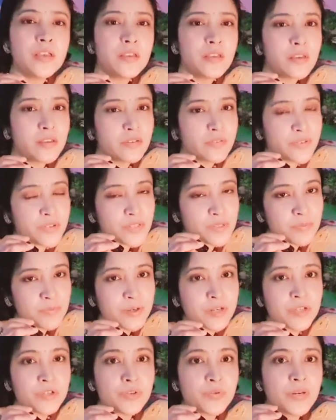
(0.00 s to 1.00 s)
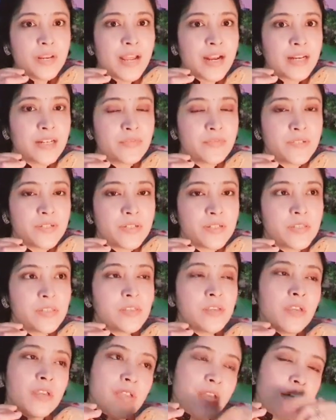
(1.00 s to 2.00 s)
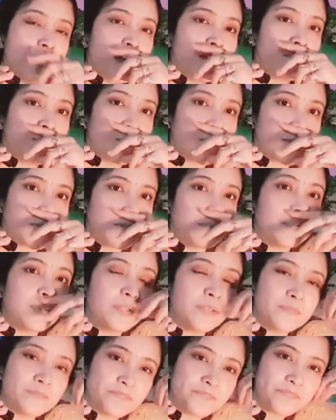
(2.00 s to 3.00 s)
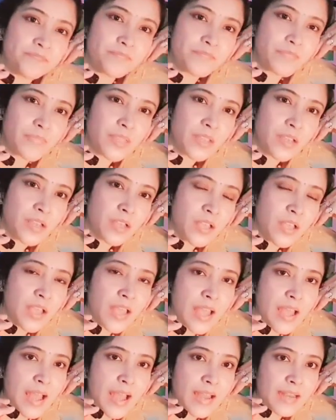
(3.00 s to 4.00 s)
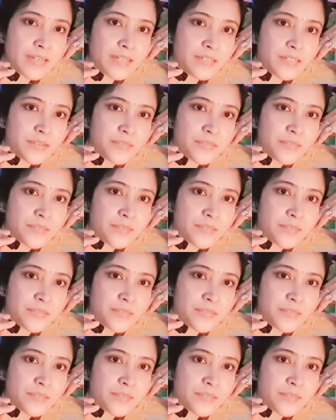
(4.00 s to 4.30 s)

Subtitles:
even spiritual activities. It's possible. And